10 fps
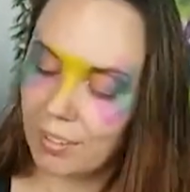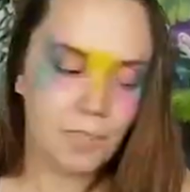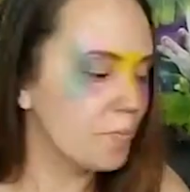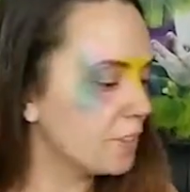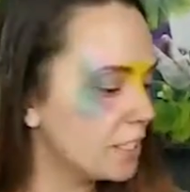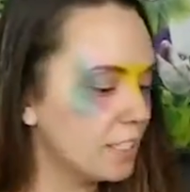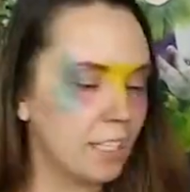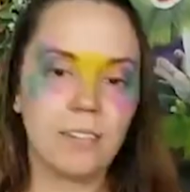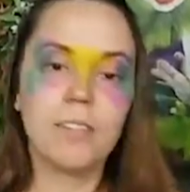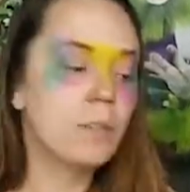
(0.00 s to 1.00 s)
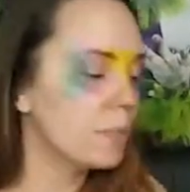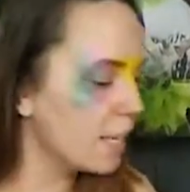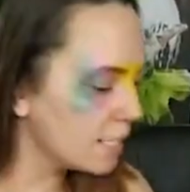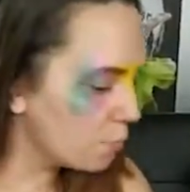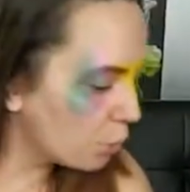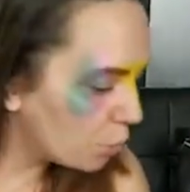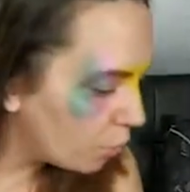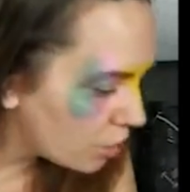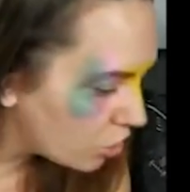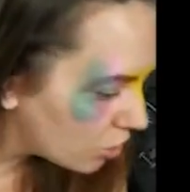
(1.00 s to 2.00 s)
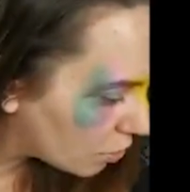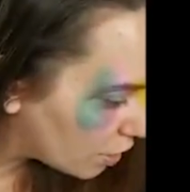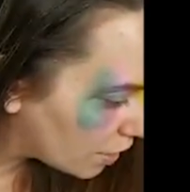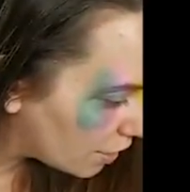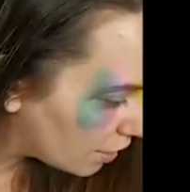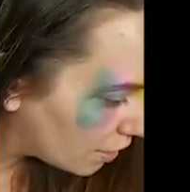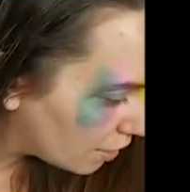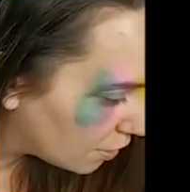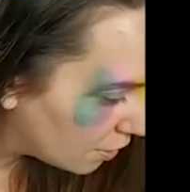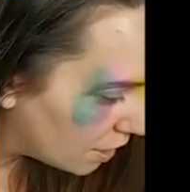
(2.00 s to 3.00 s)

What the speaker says: Let's see if anyone has any more questions right now.